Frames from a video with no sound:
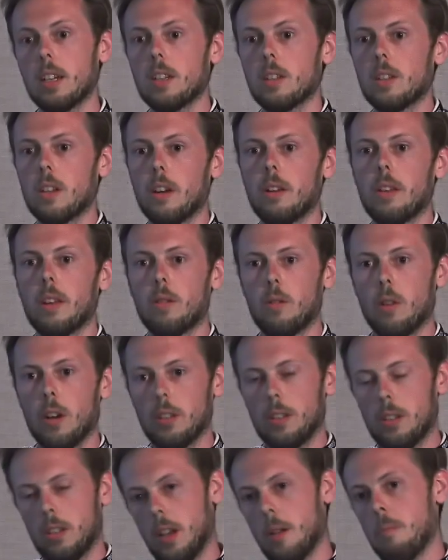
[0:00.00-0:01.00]
So there
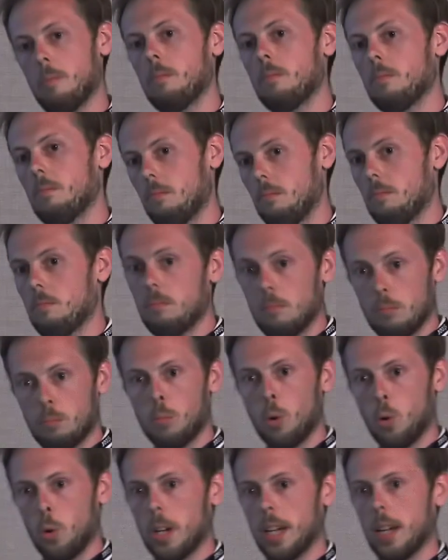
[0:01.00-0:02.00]
are some
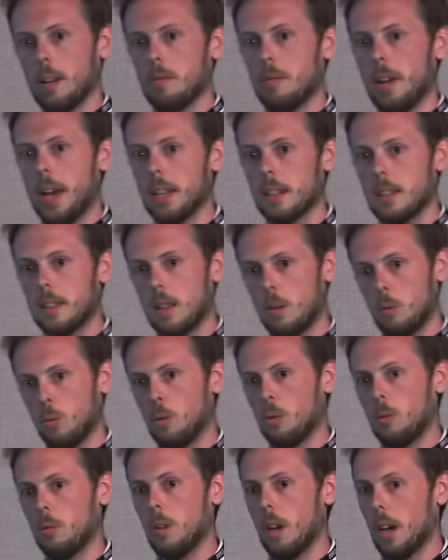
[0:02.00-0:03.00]
boarding effects that
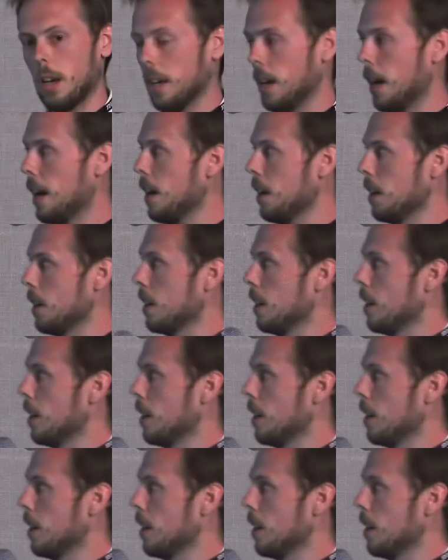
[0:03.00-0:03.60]
will occur,